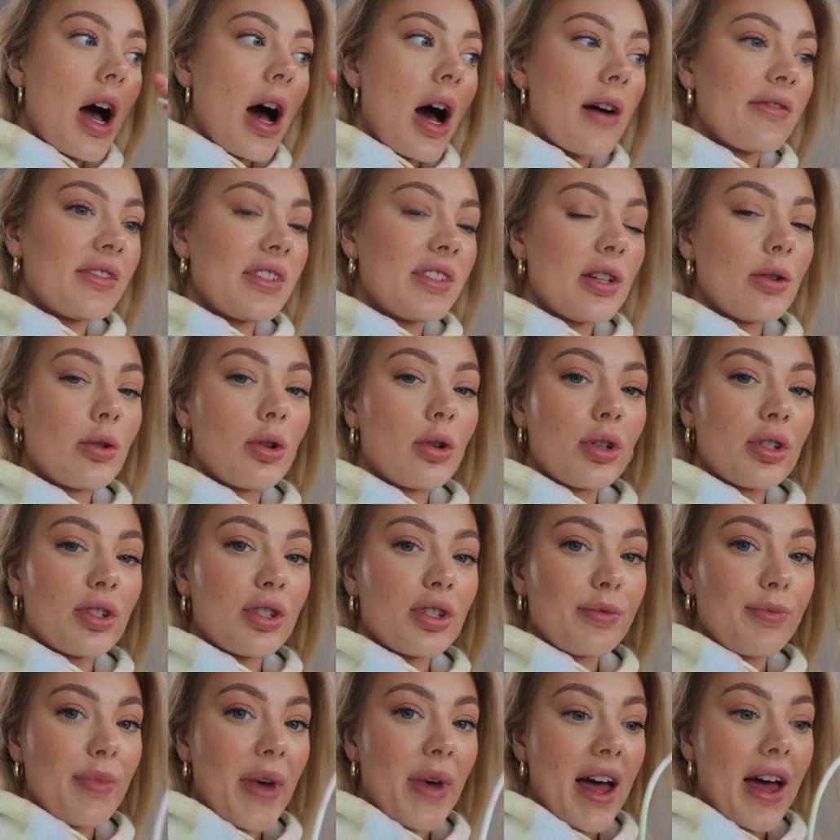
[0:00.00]
I've still got
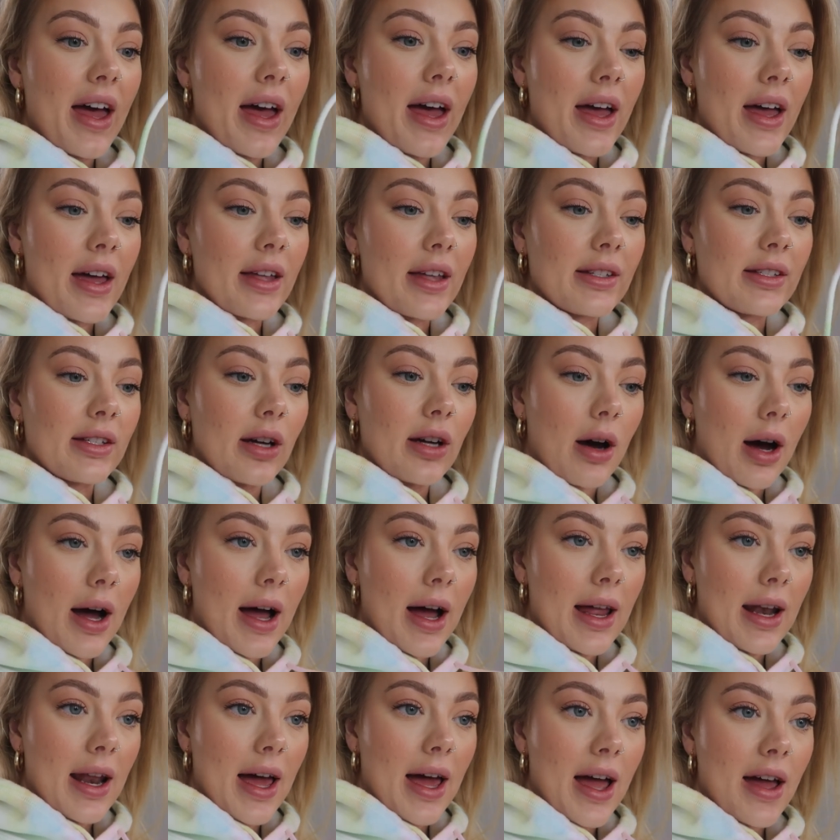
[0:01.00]
spare
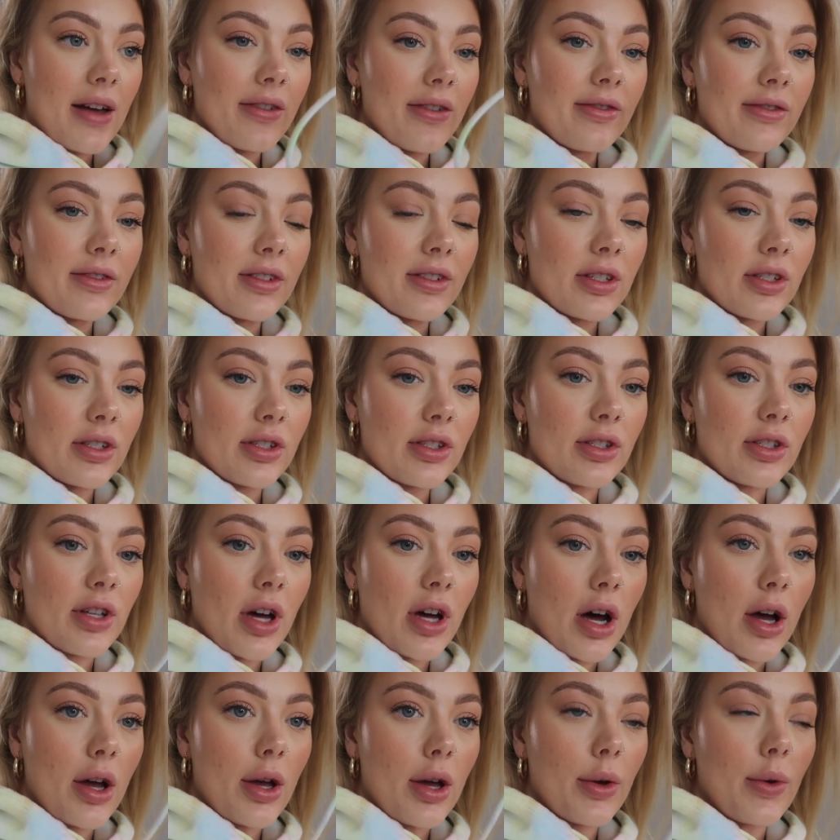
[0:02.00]
dye left,
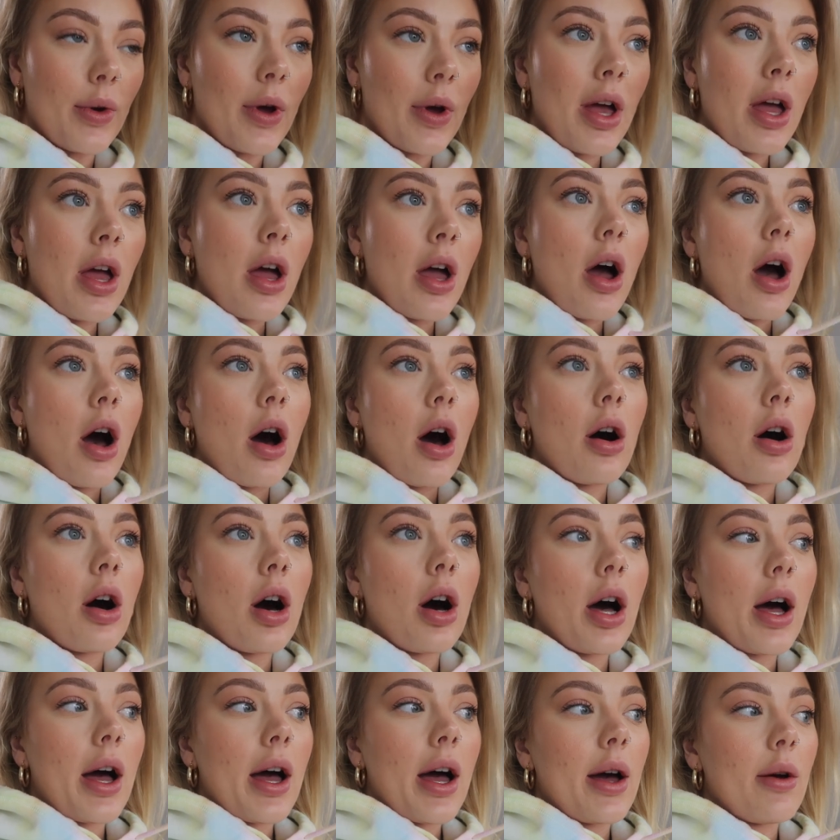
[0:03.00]
so
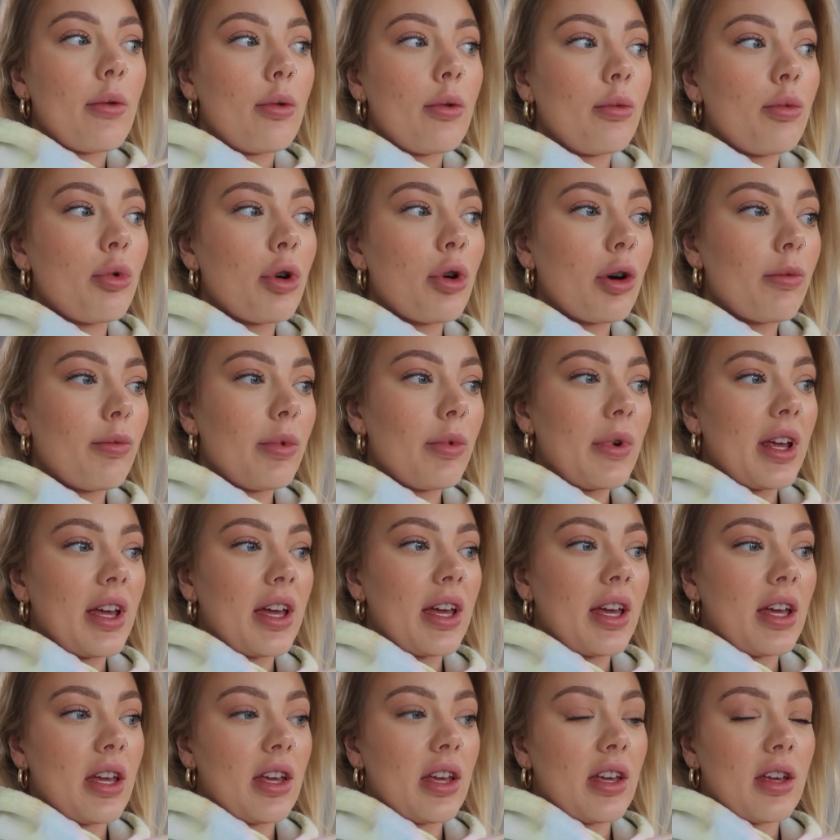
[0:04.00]
I will
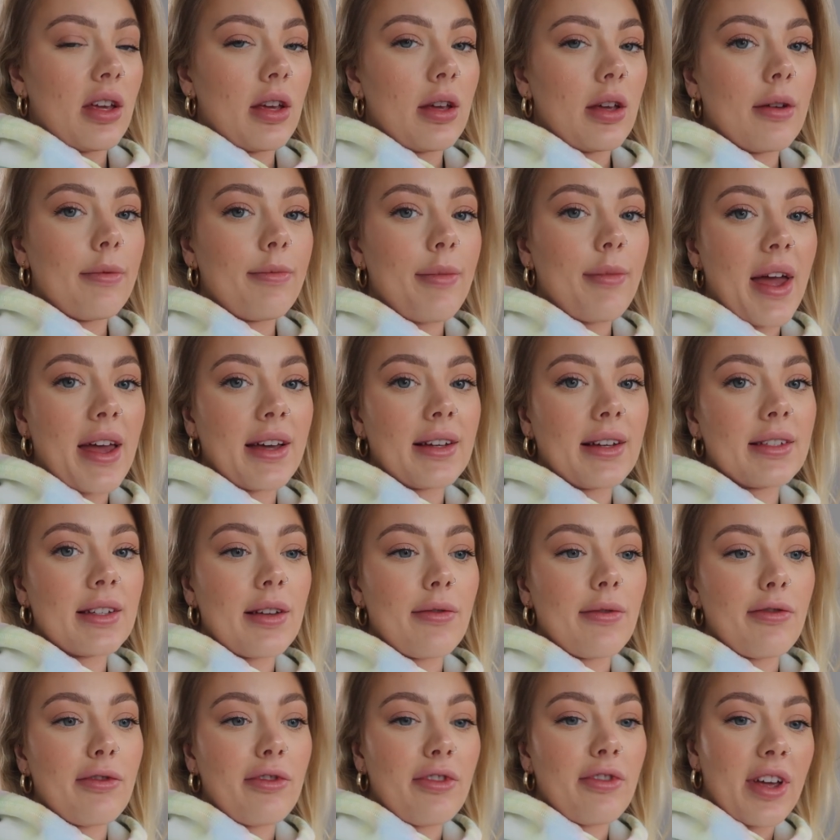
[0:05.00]
probably make
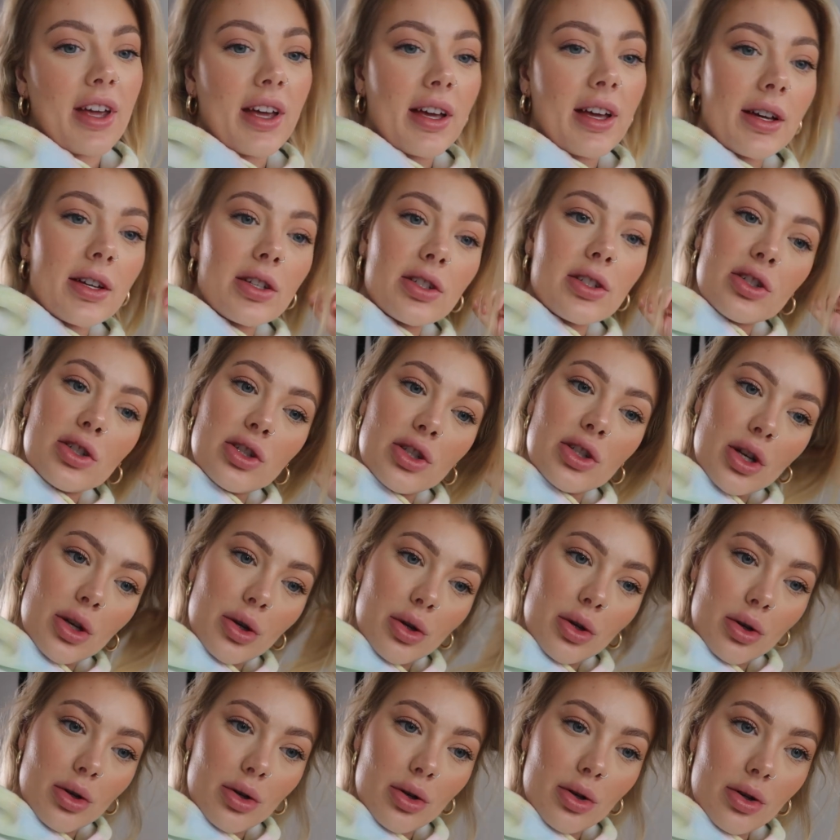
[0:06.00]
something
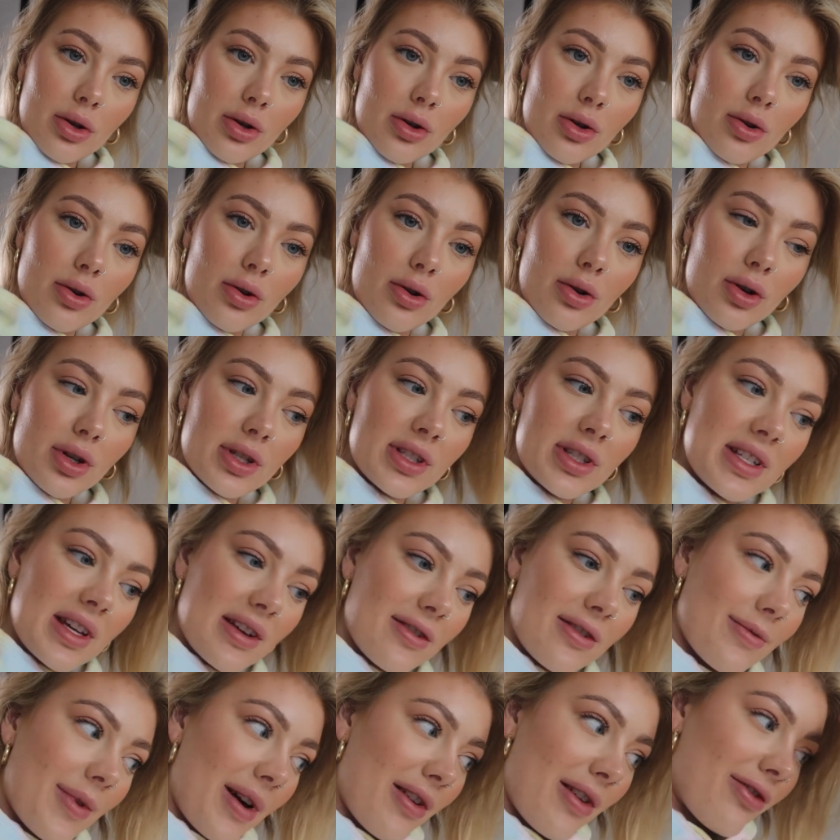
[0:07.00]
soon, or see
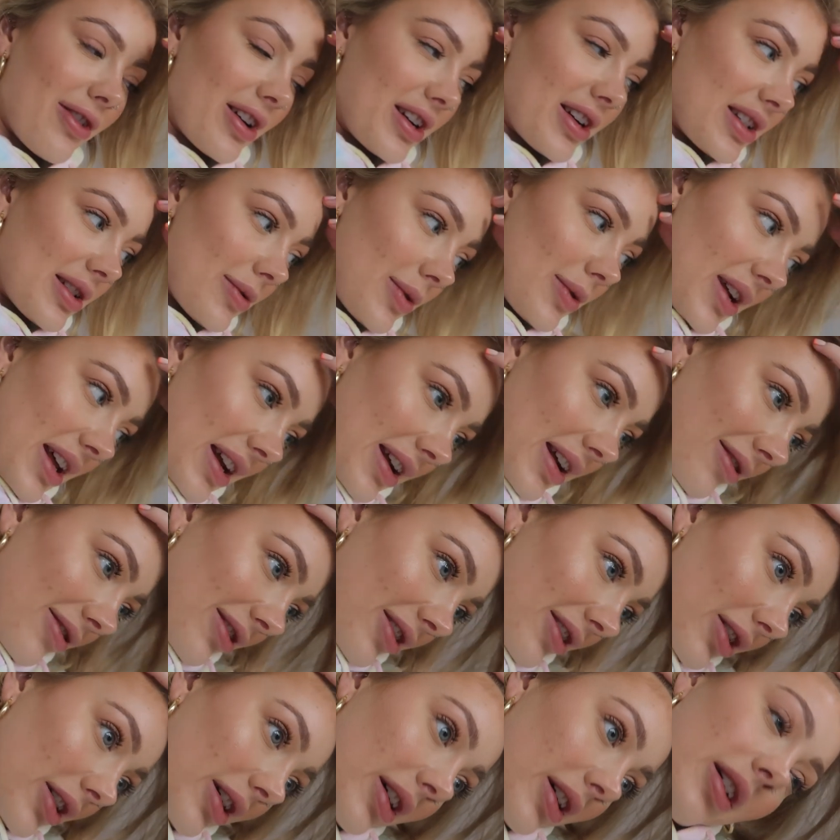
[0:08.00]
if my friends want
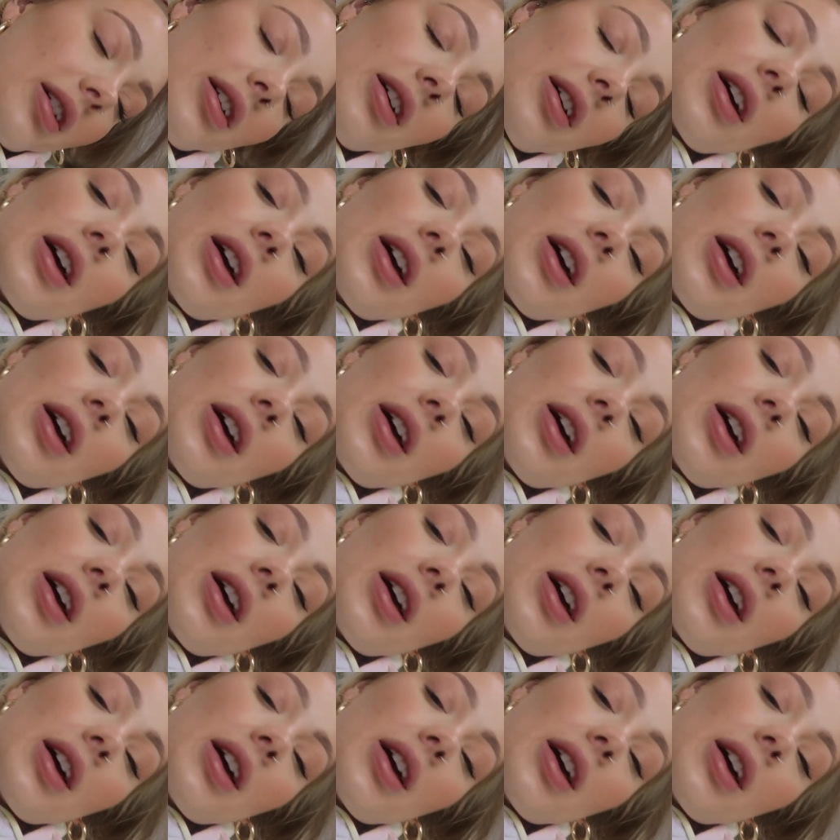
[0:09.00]
anything.